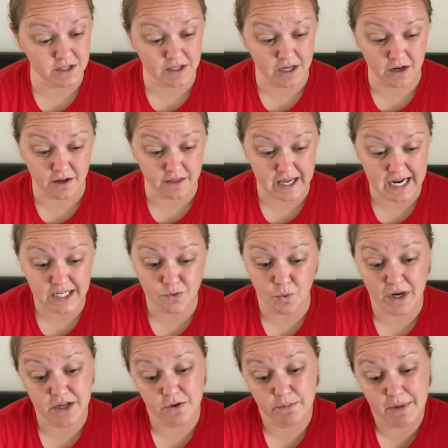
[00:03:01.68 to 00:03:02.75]
than all that,
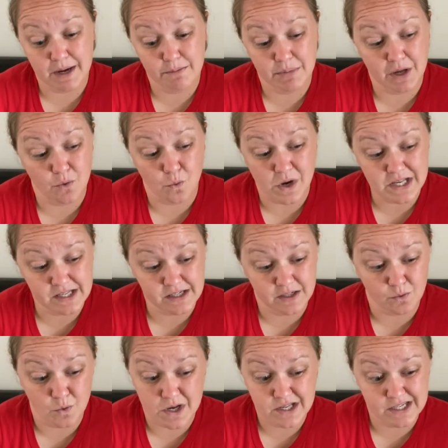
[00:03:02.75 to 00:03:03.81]
why, you might be a wasn't. A
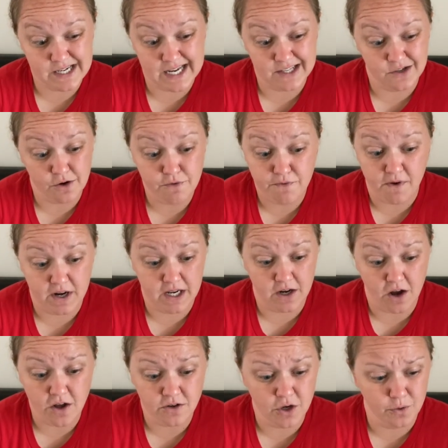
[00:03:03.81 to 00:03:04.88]
wasn't has no fun at
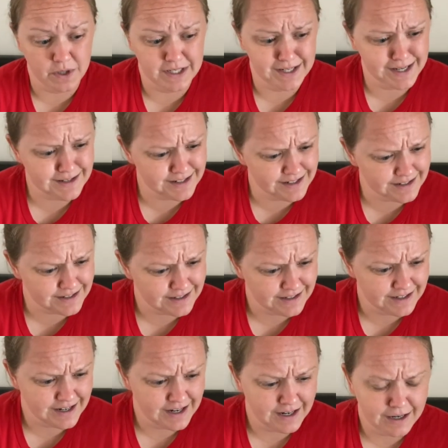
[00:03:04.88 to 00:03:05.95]
all. No, he doesn't.
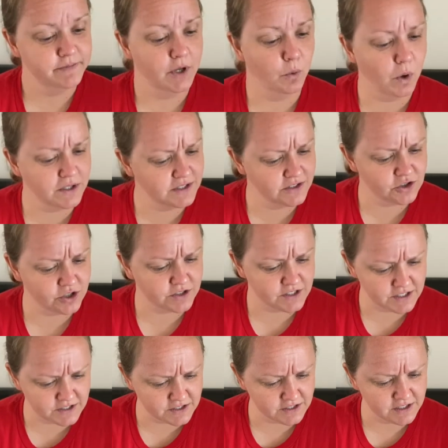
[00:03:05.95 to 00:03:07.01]
A wasn't just
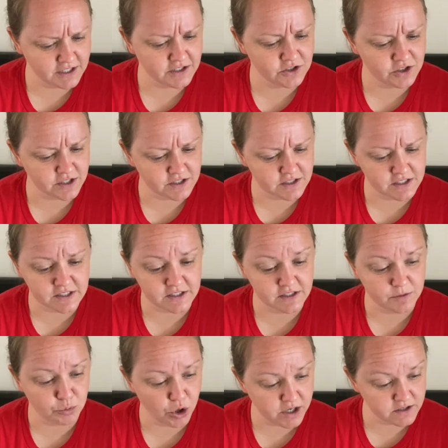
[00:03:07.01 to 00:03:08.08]
isn't. He just isn't
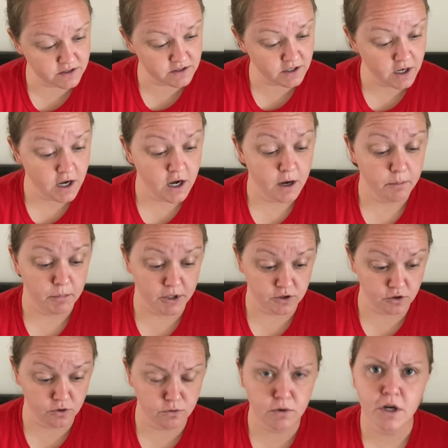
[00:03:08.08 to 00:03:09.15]
present. But
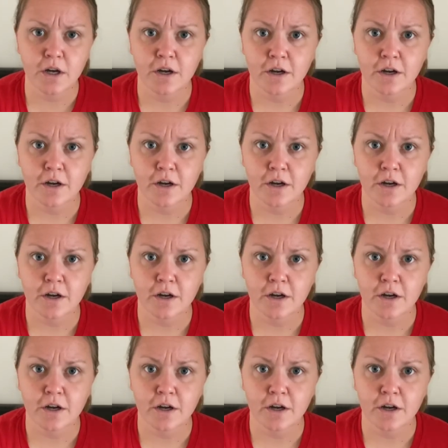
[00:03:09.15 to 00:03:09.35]
you